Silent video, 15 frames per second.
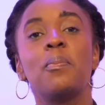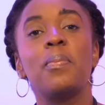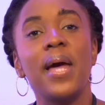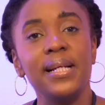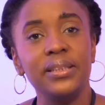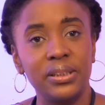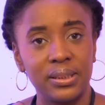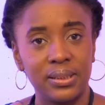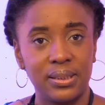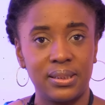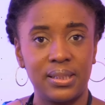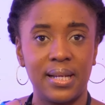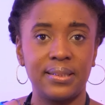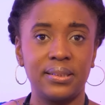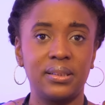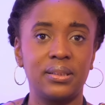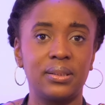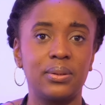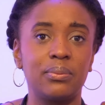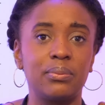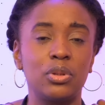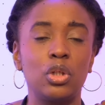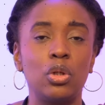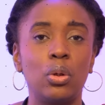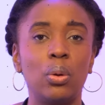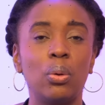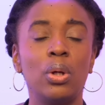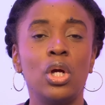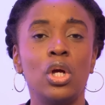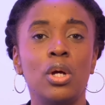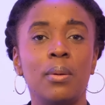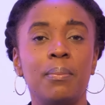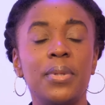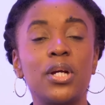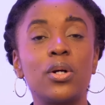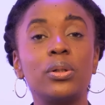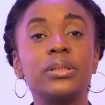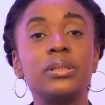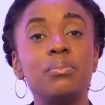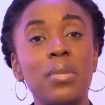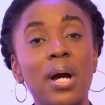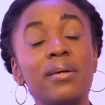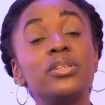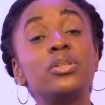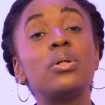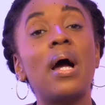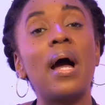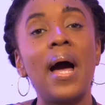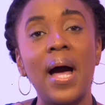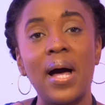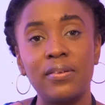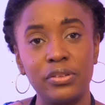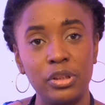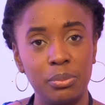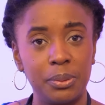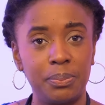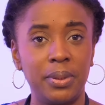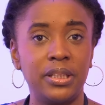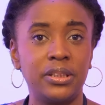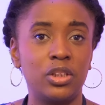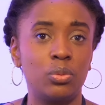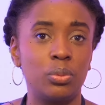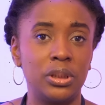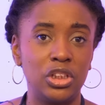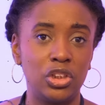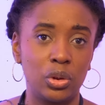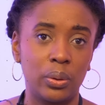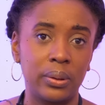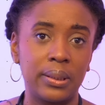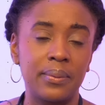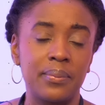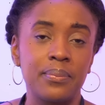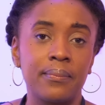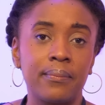patience test, you know because in marriage, you have to be patient with each other.